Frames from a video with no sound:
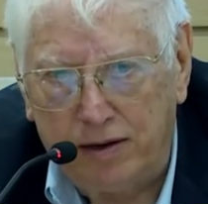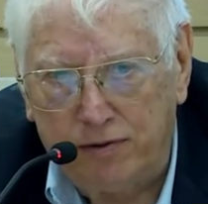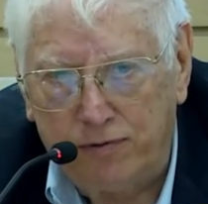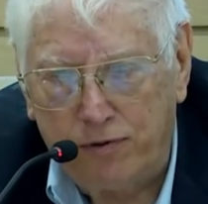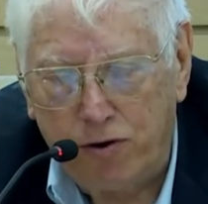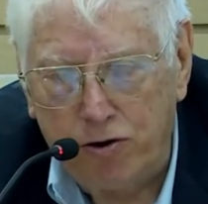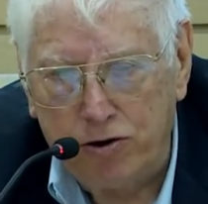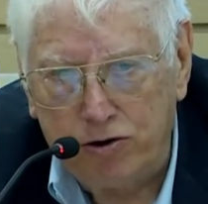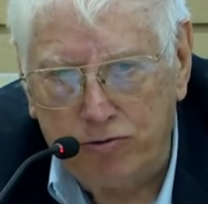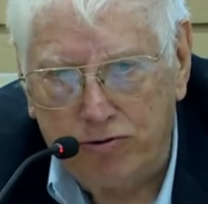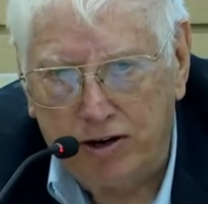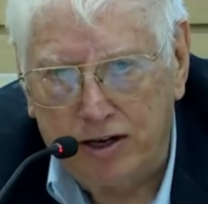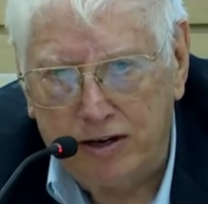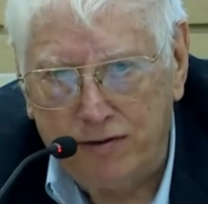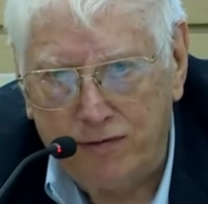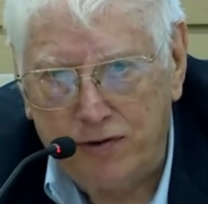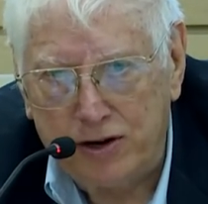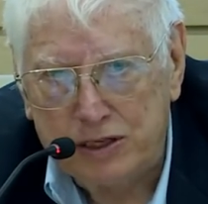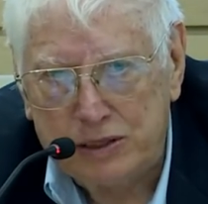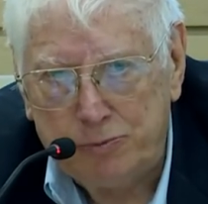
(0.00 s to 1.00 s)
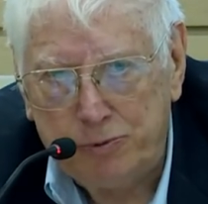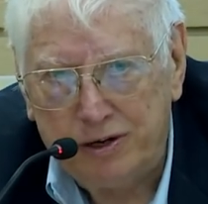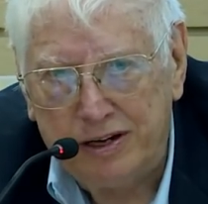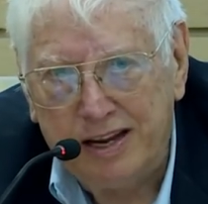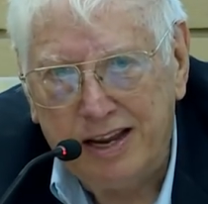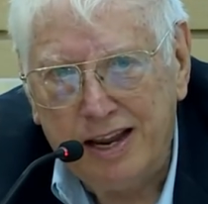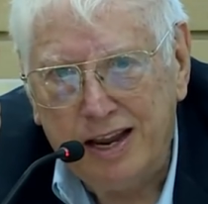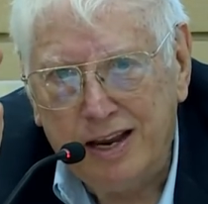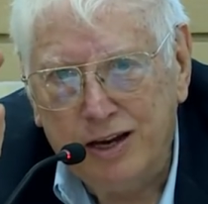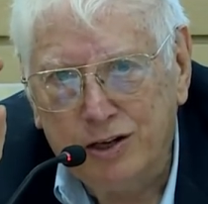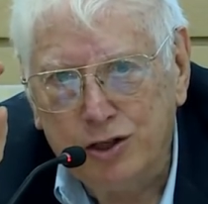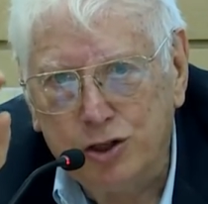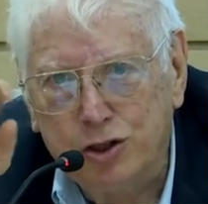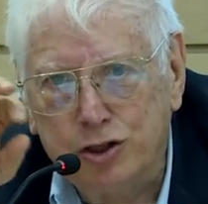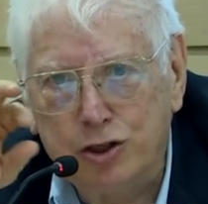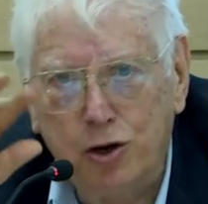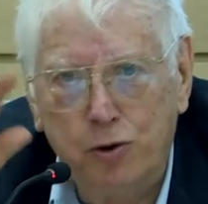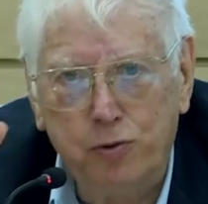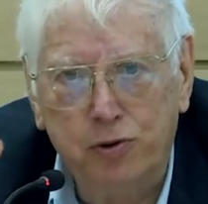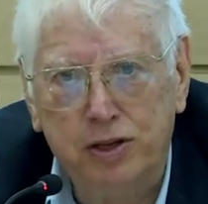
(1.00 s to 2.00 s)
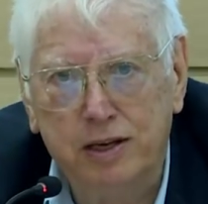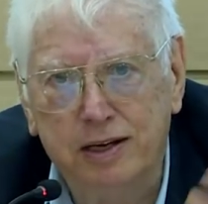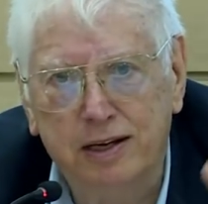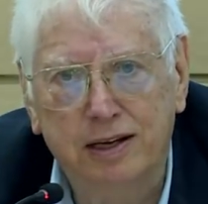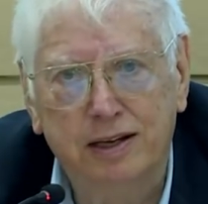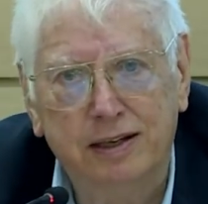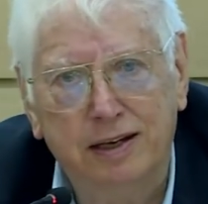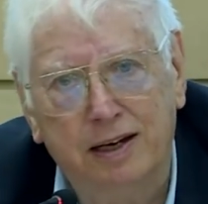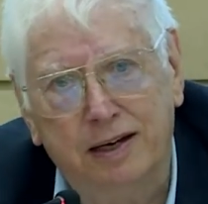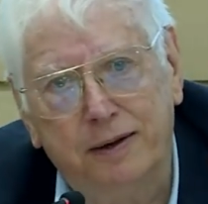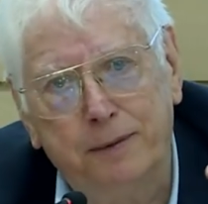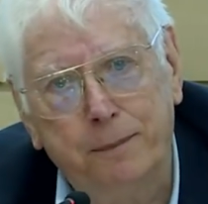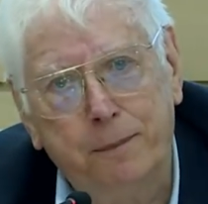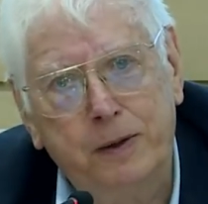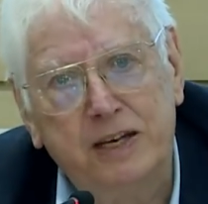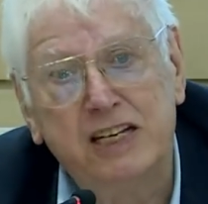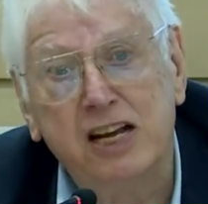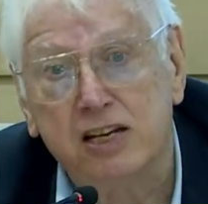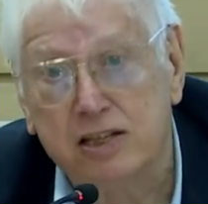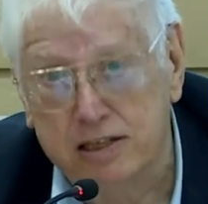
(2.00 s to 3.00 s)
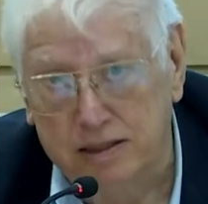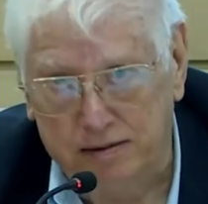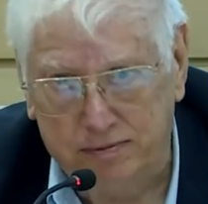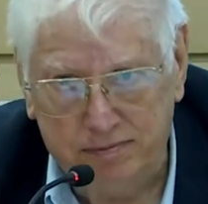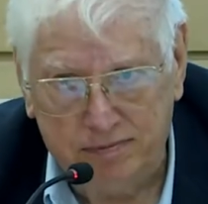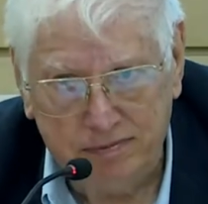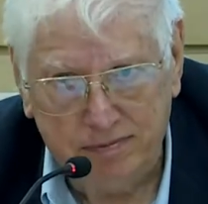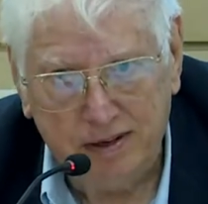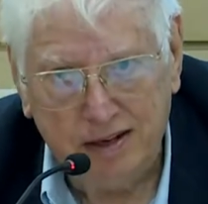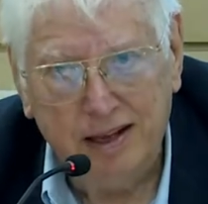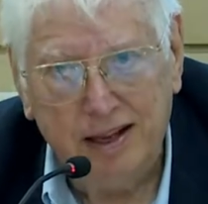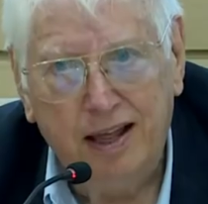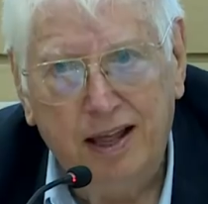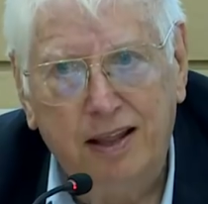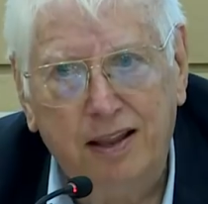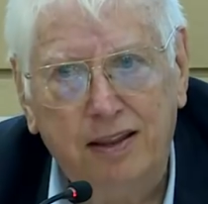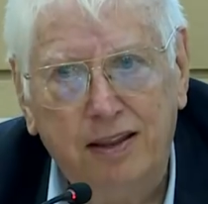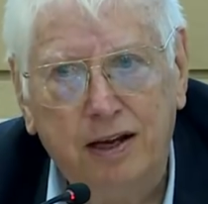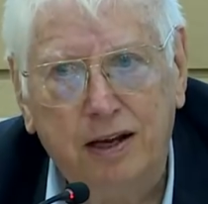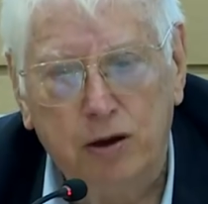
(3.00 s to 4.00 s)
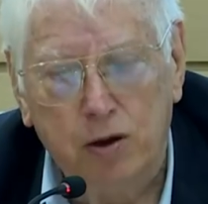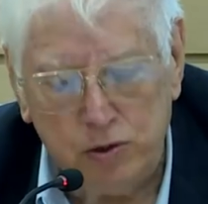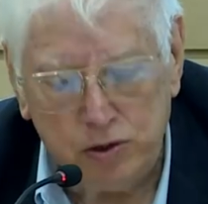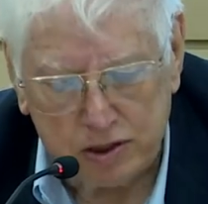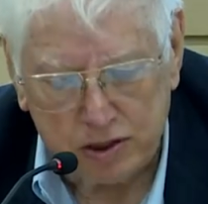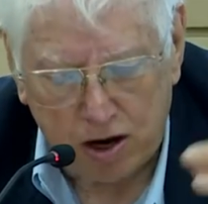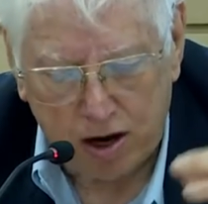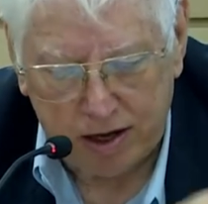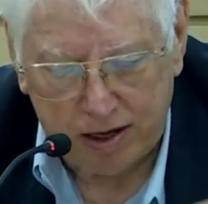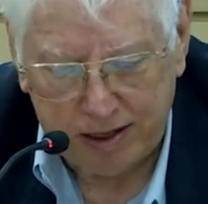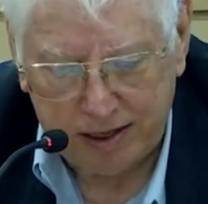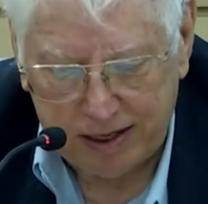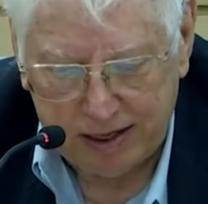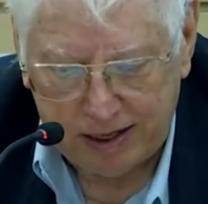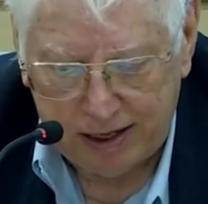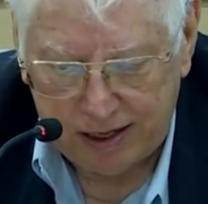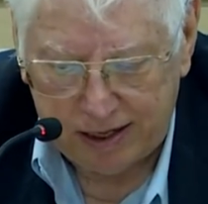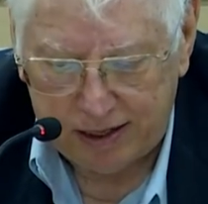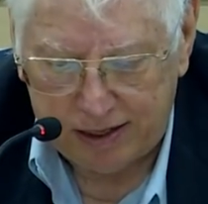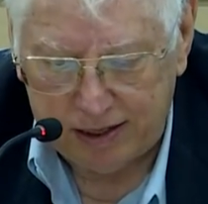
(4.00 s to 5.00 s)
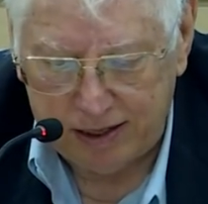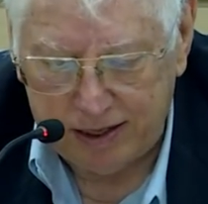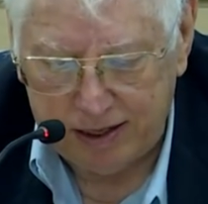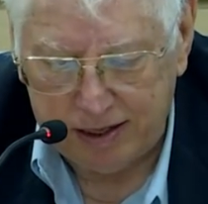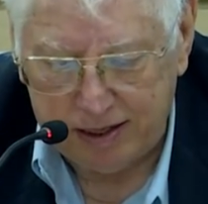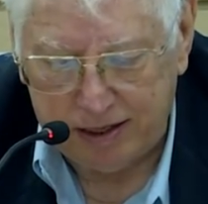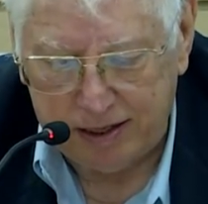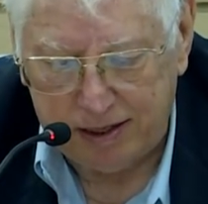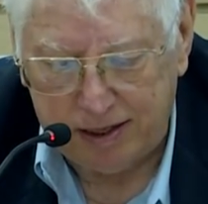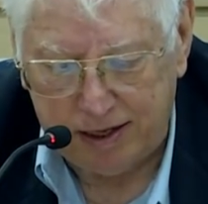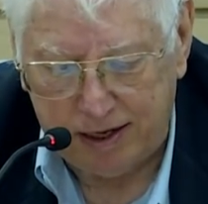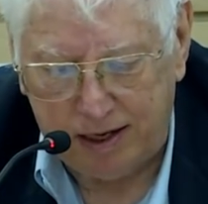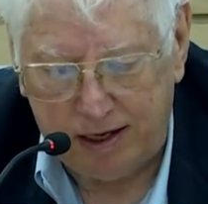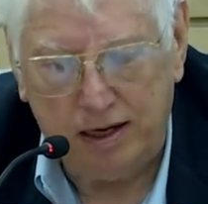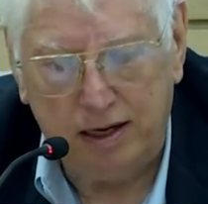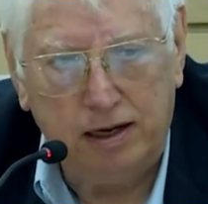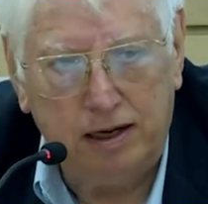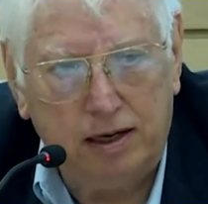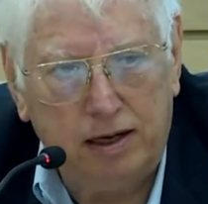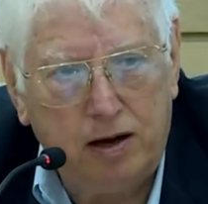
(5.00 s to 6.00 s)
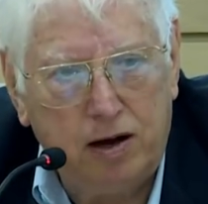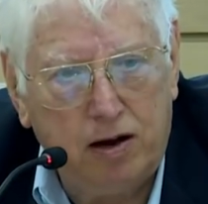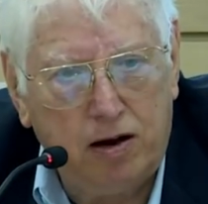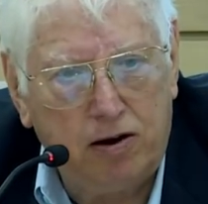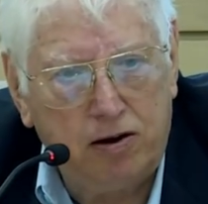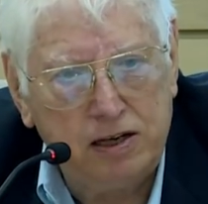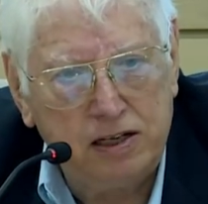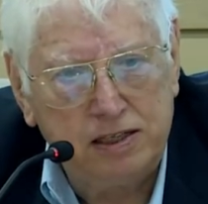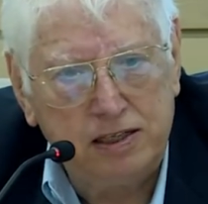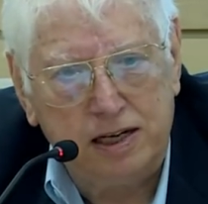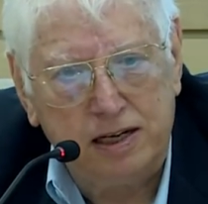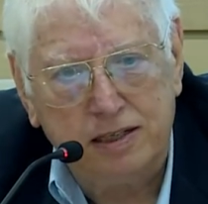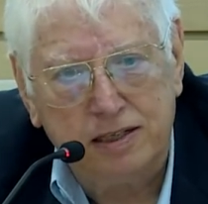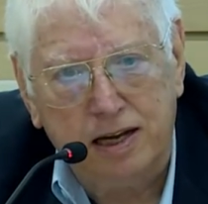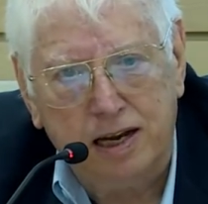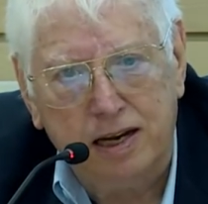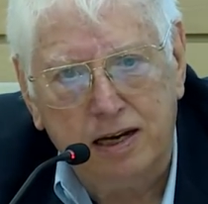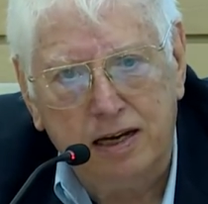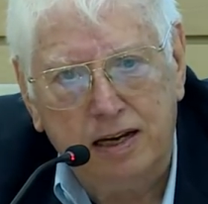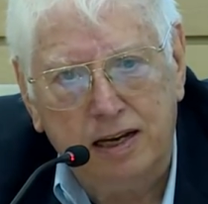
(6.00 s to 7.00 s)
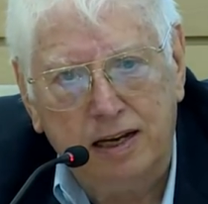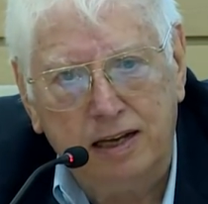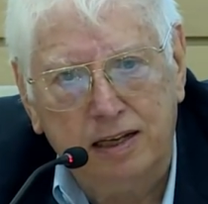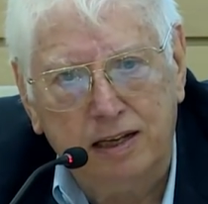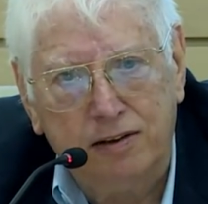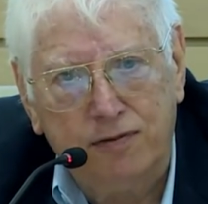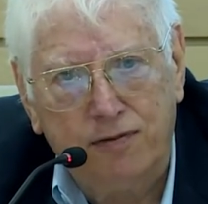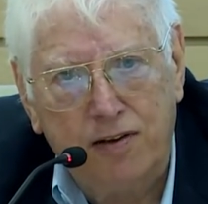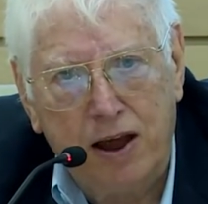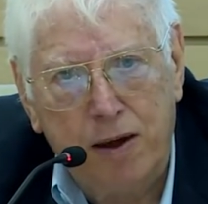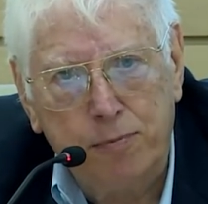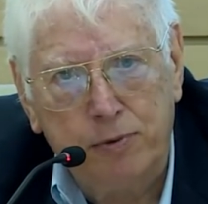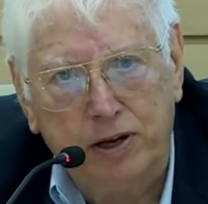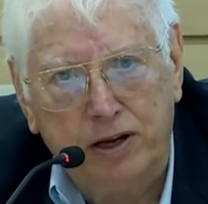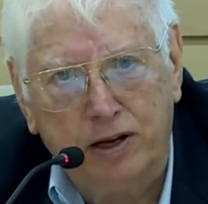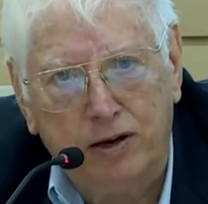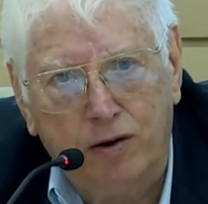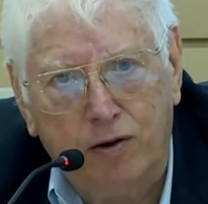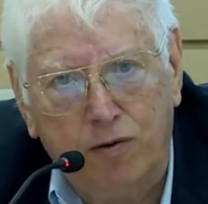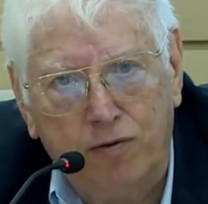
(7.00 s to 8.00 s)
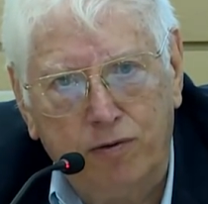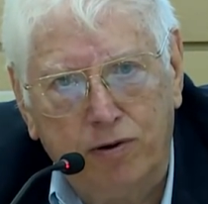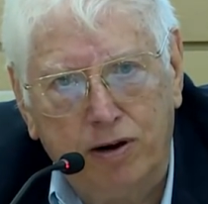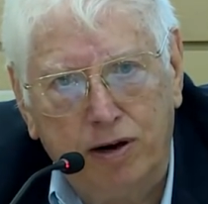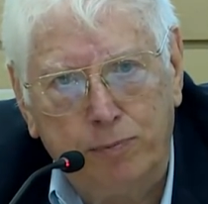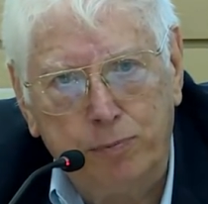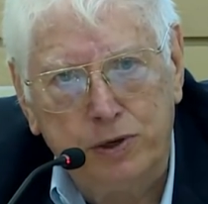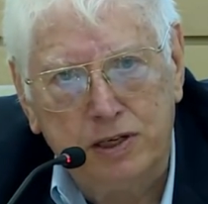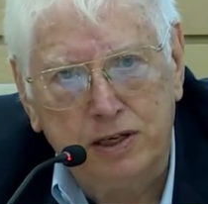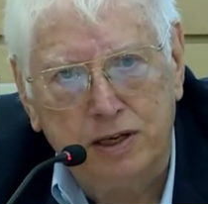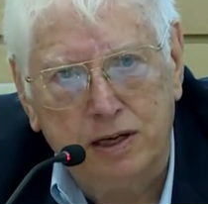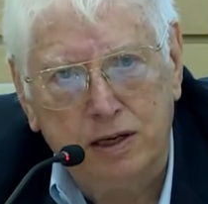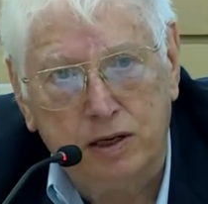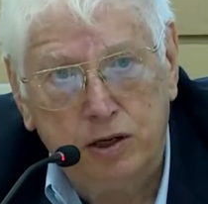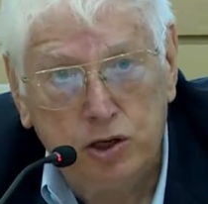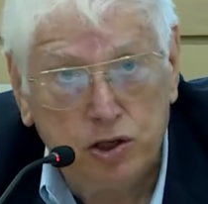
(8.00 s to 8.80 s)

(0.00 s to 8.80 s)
foreign direct investment, to show the tussle that goes on in the RSS and in the family over a particular